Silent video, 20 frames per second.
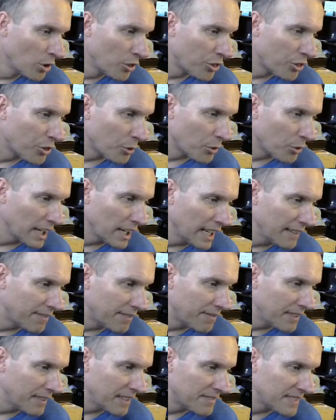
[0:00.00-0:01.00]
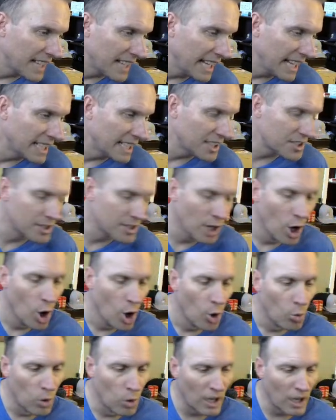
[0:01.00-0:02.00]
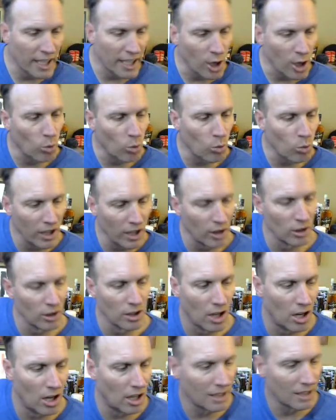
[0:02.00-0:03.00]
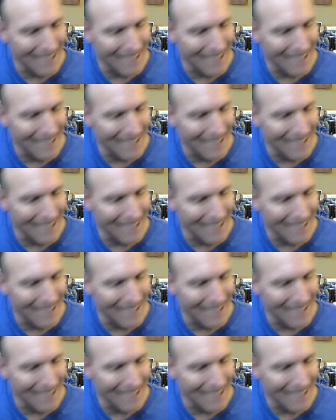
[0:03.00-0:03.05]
315-ish, we're going to go real long.